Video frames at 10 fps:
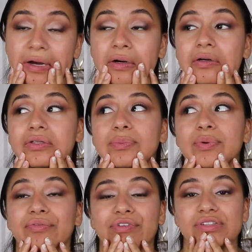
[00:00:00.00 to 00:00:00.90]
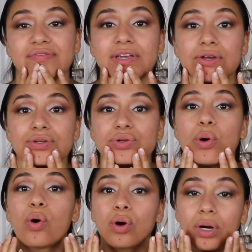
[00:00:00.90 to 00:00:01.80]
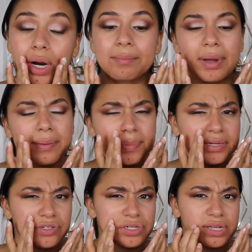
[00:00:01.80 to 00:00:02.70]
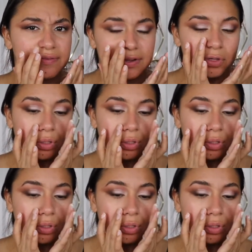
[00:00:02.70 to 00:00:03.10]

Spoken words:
on the previous videos or my pictures even,